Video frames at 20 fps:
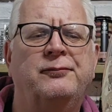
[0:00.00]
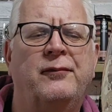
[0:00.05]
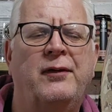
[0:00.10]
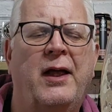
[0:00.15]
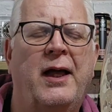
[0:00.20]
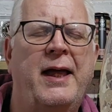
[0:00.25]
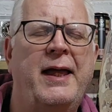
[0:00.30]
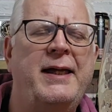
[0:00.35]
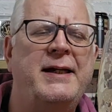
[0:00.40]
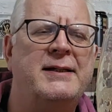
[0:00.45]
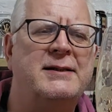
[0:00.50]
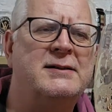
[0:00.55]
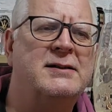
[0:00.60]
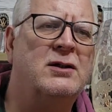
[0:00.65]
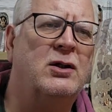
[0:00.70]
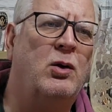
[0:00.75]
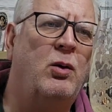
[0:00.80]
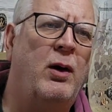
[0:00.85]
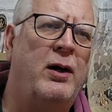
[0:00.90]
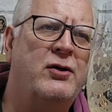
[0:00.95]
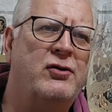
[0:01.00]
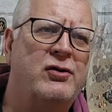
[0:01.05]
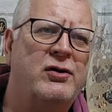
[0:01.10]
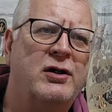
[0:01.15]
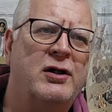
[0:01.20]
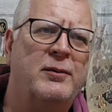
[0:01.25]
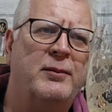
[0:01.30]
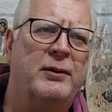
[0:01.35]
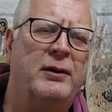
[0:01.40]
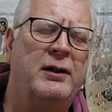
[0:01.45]
that is quite
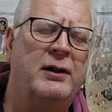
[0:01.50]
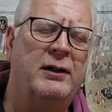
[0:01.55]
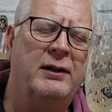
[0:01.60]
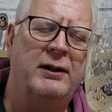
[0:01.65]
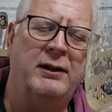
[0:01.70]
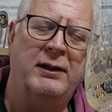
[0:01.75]
drinkable.